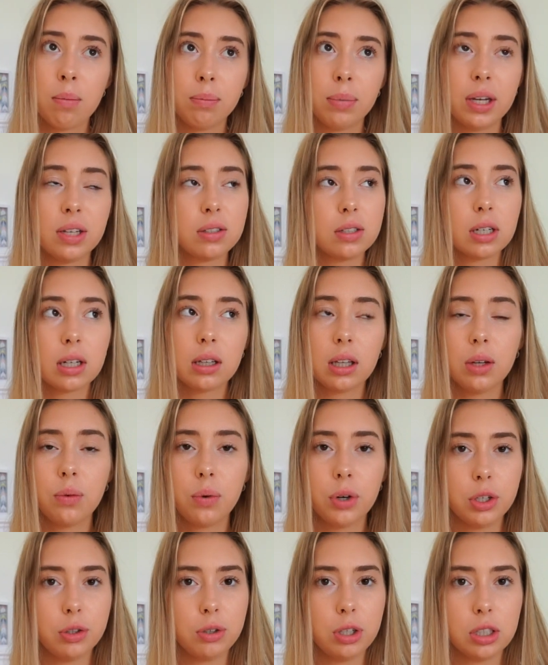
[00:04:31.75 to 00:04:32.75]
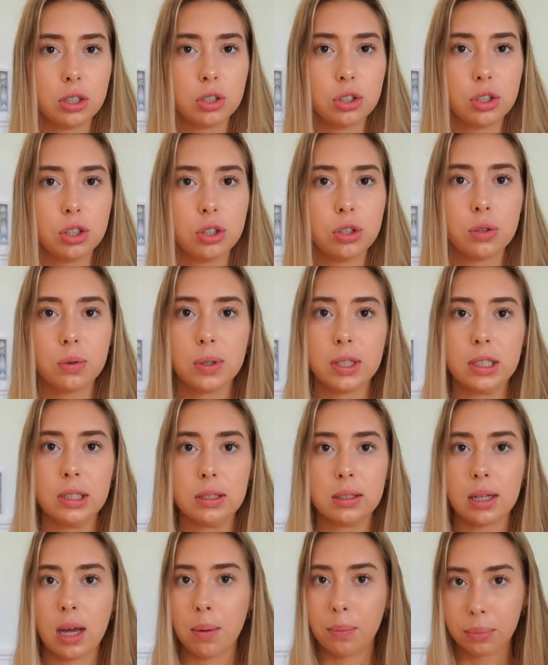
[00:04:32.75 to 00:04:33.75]
basically what you need to do
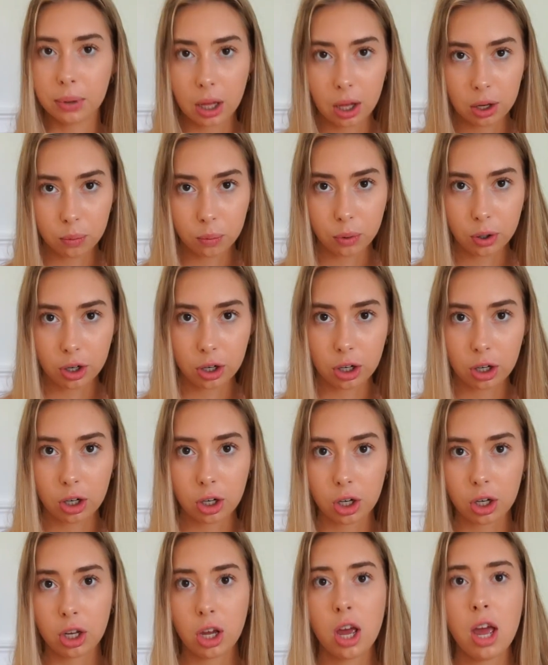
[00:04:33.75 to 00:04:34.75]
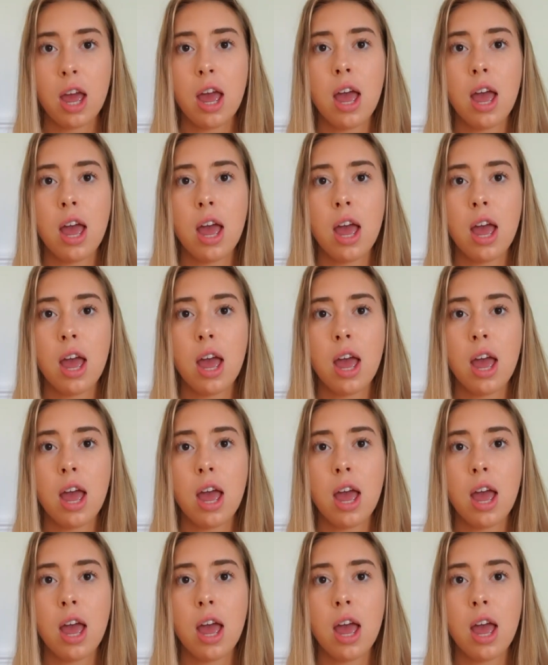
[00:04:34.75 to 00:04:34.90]
is get blood work.